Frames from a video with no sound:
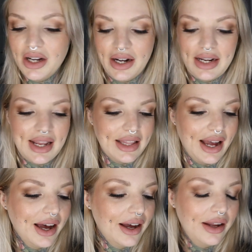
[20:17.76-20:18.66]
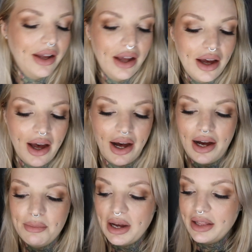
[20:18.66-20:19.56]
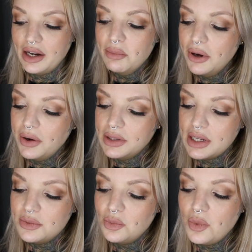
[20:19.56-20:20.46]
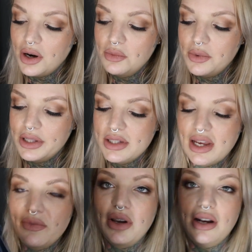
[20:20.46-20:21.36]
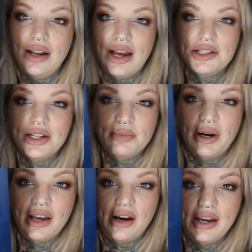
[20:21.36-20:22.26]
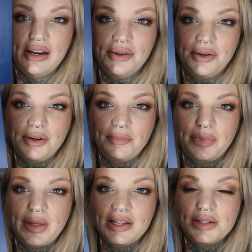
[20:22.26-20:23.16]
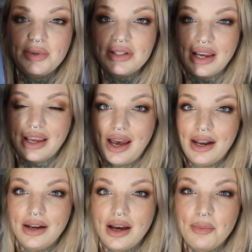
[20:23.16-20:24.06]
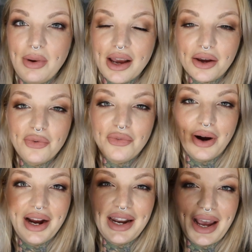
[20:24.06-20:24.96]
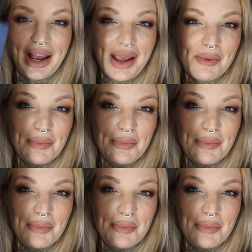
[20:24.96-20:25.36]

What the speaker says: I need that. And then I put on these 117 lashes by Eylure. This was again a Black Friday